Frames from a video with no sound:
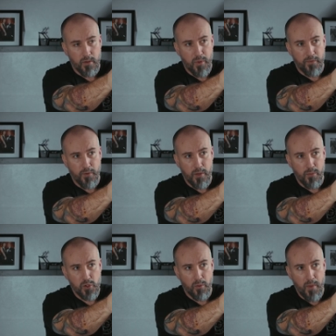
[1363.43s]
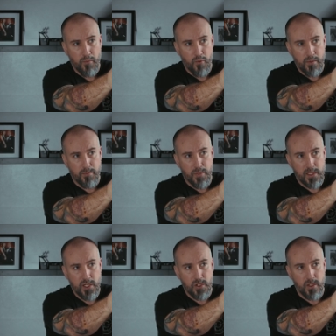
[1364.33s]
of preferred muscle memory
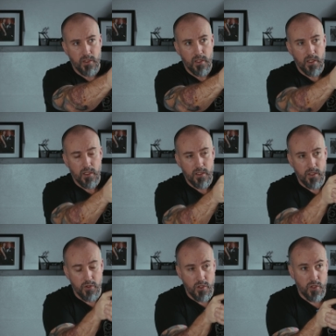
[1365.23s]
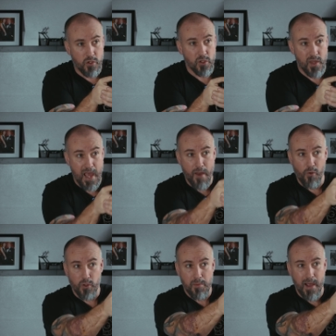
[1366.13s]
position, you're just there
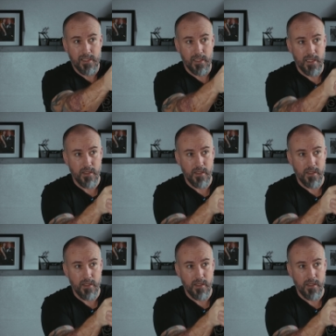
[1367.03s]
automatically.